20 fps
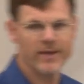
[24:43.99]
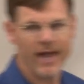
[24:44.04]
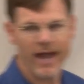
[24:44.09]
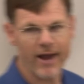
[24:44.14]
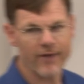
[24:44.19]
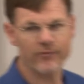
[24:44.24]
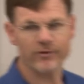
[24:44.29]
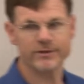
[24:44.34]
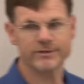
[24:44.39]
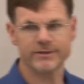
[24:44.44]

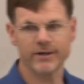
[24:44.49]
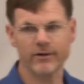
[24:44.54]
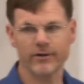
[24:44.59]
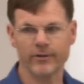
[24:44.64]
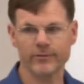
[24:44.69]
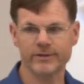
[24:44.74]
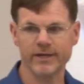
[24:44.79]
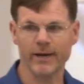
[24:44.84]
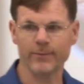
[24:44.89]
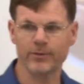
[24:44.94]
every
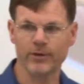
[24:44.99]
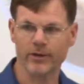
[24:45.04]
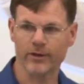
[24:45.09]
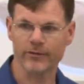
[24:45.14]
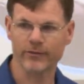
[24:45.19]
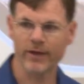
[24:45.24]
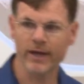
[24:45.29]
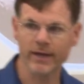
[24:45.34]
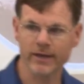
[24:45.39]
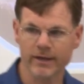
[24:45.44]
stereotype you
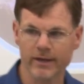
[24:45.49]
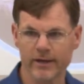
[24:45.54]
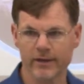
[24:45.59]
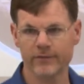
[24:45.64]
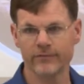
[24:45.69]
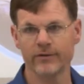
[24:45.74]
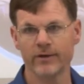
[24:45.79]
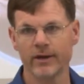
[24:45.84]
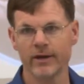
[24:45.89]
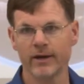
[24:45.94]
can think
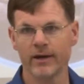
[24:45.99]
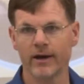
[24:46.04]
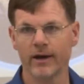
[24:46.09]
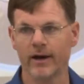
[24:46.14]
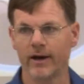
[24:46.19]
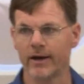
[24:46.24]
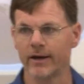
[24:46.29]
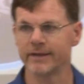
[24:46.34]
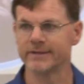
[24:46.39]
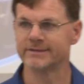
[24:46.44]
of
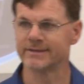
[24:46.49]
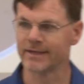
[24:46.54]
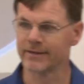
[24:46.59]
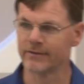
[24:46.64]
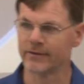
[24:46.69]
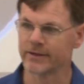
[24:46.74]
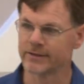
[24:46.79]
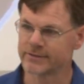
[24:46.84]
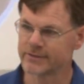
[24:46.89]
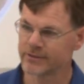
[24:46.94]
uh, is in
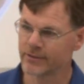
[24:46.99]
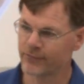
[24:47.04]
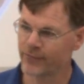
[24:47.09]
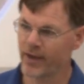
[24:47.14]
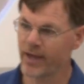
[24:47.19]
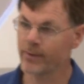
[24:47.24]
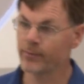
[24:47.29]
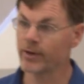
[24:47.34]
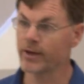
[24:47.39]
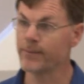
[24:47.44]
this
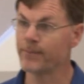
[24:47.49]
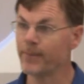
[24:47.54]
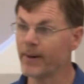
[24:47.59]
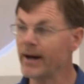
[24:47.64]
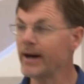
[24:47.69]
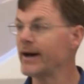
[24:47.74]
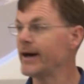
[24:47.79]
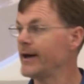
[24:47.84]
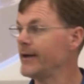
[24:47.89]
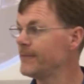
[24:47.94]
family,
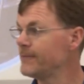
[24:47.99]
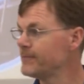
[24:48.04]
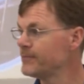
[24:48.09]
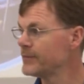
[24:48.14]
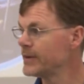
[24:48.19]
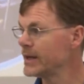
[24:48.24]
but,